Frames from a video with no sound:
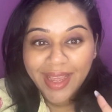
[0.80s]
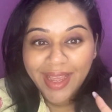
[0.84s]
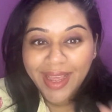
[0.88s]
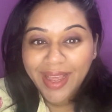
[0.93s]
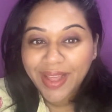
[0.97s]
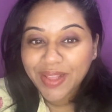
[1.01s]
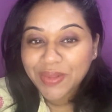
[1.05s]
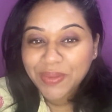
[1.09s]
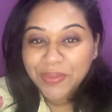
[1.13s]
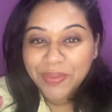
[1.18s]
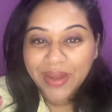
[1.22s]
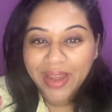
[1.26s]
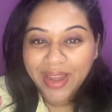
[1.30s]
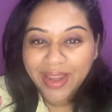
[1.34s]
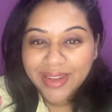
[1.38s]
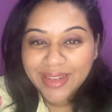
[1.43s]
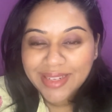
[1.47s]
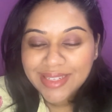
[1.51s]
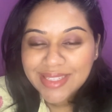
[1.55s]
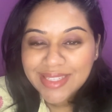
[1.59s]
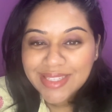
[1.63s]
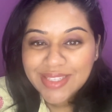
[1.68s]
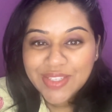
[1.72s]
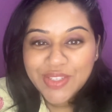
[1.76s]
Hello,
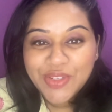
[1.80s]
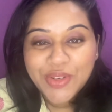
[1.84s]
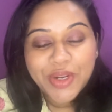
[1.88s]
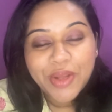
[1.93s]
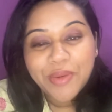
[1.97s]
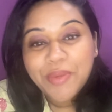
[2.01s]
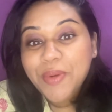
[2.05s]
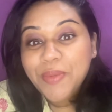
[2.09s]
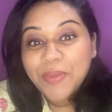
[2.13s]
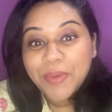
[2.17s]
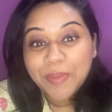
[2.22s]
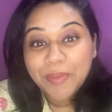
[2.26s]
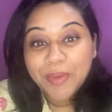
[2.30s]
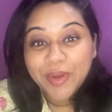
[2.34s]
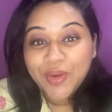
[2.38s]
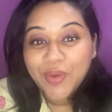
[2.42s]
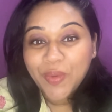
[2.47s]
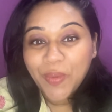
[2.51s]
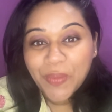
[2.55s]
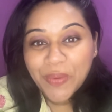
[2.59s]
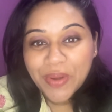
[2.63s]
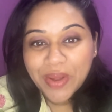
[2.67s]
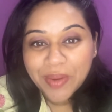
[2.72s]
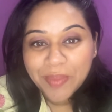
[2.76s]
guys. Today we will be
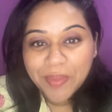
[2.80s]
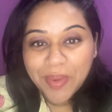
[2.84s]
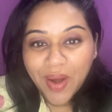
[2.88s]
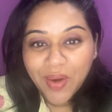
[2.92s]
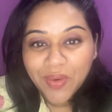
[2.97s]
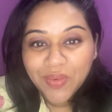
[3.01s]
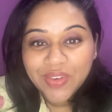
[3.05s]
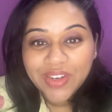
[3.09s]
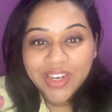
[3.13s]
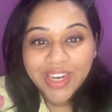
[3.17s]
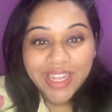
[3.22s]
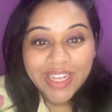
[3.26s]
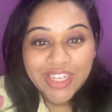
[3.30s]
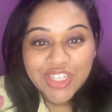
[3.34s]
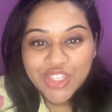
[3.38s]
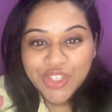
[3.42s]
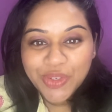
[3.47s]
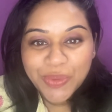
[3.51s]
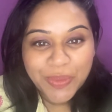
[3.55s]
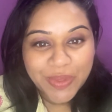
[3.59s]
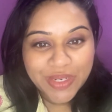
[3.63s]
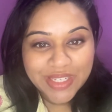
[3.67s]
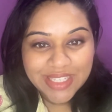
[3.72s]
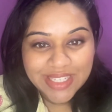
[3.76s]
talking about
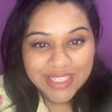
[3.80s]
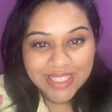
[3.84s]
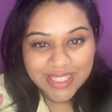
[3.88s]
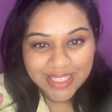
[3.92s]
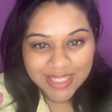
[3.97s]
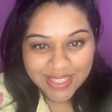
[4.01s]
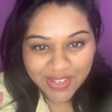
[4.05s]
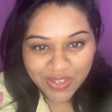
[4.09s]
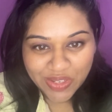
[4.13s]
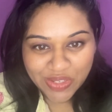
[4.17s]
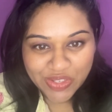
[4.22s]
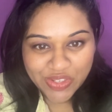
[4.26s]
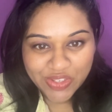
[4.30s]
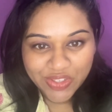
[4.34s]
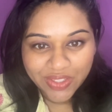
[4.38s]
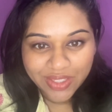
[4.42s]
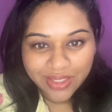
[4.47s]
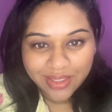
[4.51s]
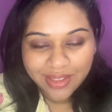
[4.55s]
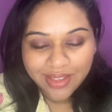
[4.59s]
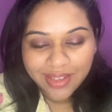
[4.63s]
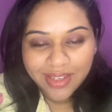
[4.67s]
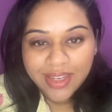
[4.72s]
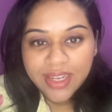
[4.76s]
nature versus nurture.
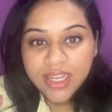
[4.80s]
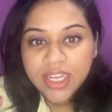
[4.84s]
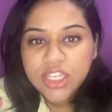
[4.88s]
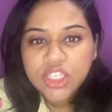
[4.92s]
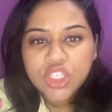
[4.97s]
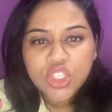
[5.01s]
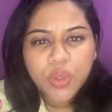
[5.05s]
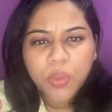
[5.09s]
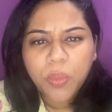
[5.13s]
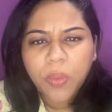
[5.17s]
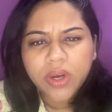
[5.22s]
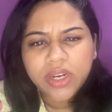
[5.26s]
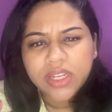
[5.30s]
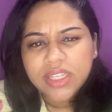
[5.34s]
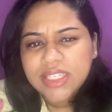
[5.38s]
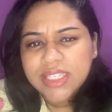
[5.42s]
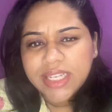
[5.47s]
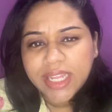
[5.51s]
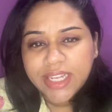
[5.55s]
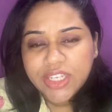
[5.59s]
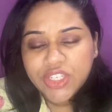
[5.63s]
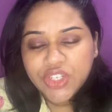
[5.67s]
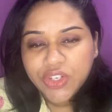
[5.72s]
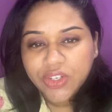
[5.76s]
So, what is
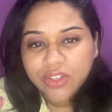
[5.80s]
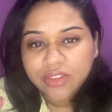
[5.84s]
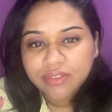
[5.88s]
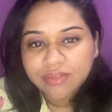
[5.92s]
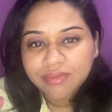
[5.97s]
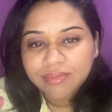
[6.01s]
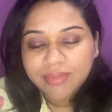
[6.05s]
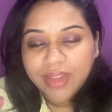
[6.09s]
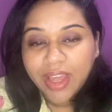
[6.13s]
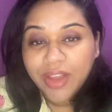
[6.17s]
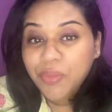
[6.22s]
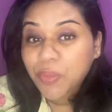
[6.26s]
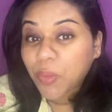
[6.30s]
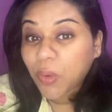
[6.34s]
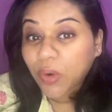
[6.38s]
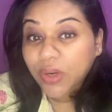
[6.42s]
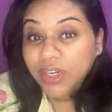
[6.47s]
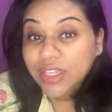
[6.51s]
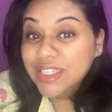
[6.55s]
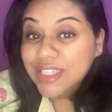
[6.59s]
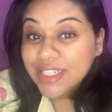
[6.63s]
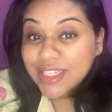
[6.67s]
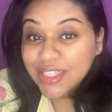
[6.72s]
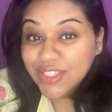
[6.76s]
nature and what
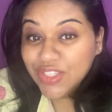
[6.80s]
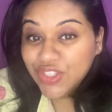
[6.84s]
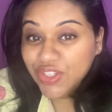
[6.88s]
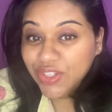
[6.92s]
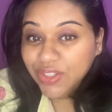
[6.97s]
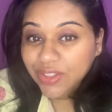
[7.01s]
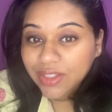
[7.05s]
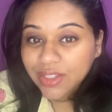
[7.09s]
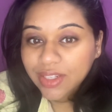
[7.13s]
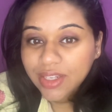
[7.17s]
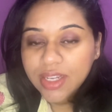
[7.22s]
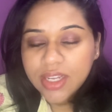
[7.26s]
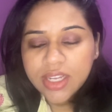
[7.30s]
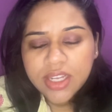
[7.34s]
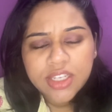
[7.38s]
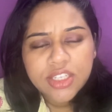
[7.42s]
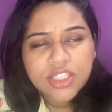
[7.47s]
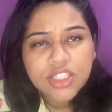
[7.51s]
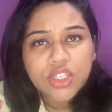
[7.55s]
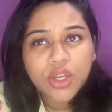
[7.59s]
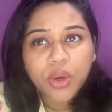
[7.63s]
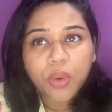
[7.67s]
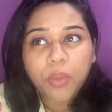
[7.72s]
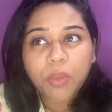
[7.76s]
is nurture?
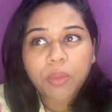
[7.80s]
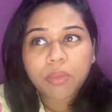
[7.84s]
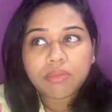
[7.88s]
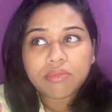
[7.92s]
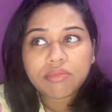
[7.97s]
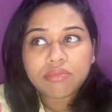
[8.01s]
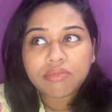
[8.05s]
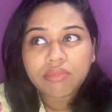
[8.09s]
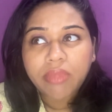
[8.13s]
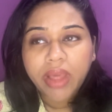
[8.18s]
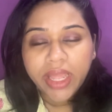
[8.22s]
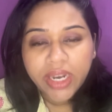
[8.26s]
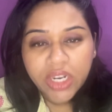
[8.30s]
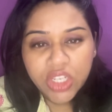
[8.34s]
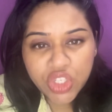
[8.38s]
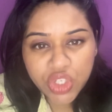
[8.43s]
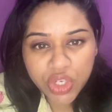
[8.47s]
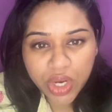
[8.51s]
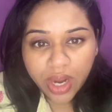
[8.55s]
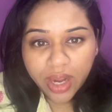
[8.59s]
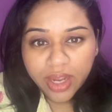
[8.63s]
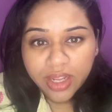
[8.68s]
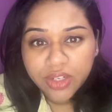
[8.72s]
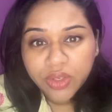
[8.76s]
So, in a
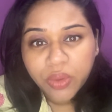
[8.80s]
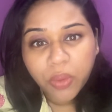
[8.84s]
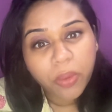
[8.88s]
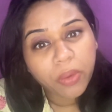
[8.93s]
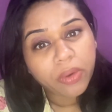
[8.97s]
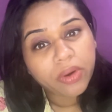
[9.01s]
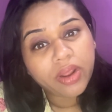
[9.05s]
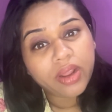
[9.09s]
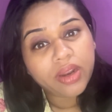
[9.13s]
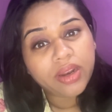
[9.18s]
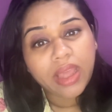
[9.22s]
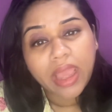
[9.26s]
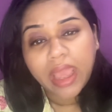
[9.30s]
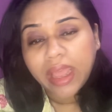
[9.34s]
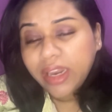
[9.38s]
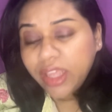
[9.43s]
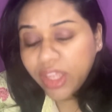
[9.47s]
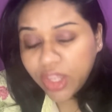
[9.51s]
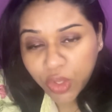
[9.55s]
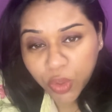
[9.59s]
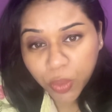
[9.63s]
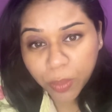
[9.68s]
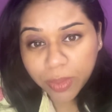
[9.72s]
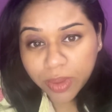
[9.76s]
child or in any
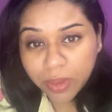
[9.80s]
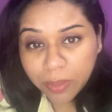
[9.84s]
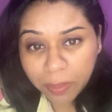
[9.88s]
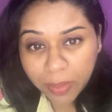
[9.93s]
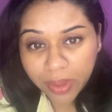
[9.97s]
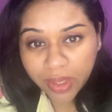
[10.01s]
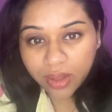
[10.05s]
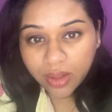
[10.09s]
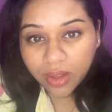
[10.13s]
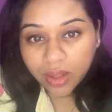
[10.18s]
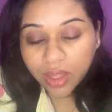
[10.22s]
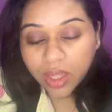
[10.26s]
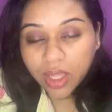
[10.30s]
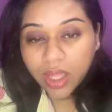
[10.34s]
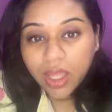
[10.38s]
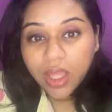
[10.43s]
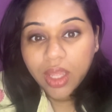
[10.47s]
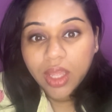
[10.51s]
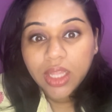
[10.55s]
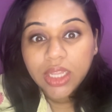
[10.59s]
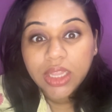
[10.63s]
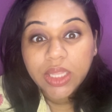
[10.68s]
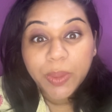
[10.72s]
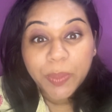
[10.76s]
human being,
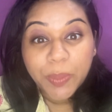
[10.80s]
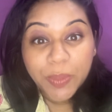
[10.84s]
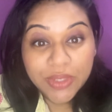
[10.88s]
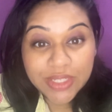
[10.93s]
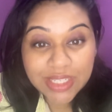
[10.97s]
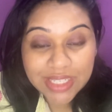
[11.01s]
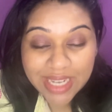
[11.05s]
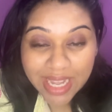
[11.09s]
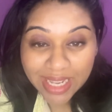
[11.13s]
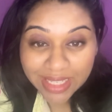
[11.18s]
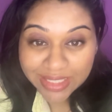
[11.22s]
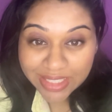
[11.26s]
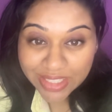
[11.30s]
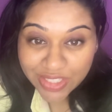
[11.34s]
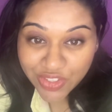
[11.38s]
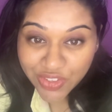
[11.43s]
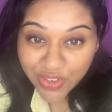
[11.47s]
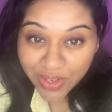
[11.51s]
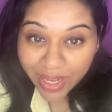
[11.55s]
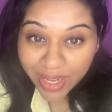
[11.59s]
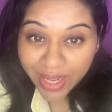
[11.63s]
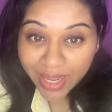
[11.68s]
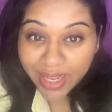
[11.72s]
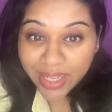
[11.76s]
the personality
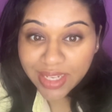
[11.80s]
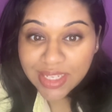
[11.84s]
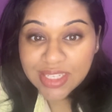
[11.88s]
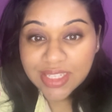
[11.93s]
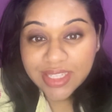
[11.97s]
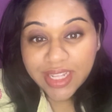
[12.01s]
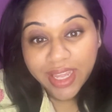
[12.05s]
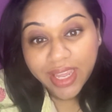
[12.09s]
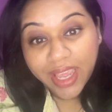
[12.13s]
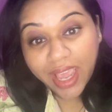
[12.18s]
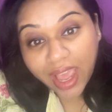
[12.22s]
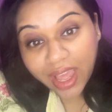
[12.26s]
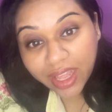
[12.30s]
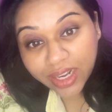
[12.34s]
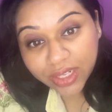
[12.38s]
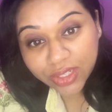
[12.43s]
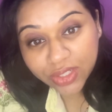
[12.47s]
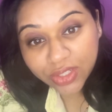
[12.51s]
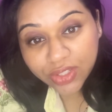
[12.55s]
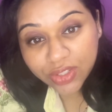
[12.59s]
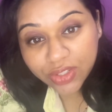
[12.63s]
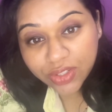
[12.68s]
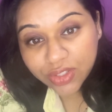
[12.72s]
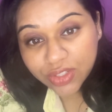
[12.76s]
traits, their
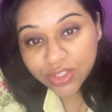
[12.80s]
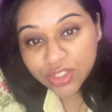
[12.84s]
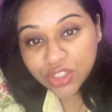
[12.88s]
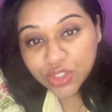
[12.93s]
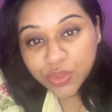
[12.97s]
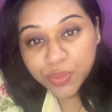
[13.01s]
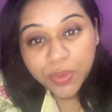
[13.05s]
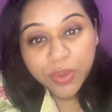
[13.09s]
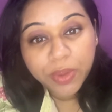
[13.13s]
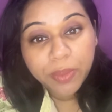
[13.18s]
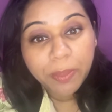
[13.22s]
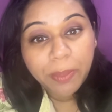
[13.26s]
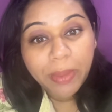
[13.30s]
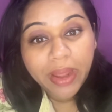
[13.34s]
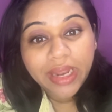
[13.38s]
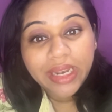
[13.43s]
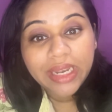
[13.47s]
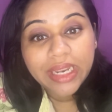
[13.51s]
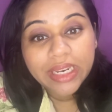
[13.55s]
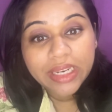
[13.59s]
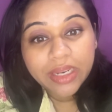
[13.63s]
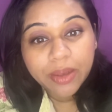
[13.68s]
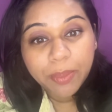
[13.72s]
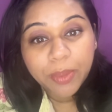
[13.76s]
characters would
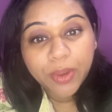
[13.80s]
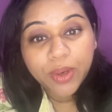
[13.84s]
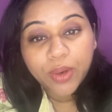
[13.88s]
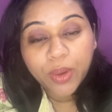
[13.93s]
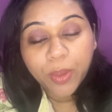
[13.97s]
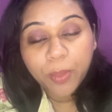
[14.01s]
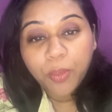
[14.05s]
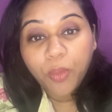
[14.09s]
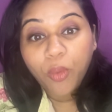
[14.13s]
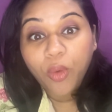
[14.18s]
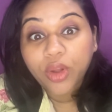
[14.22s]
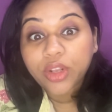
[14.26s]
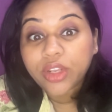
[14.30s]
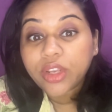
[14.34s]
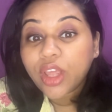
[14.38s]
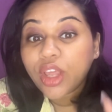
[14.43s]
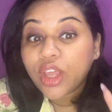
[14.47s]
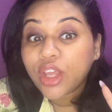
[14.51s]
mainly depend upon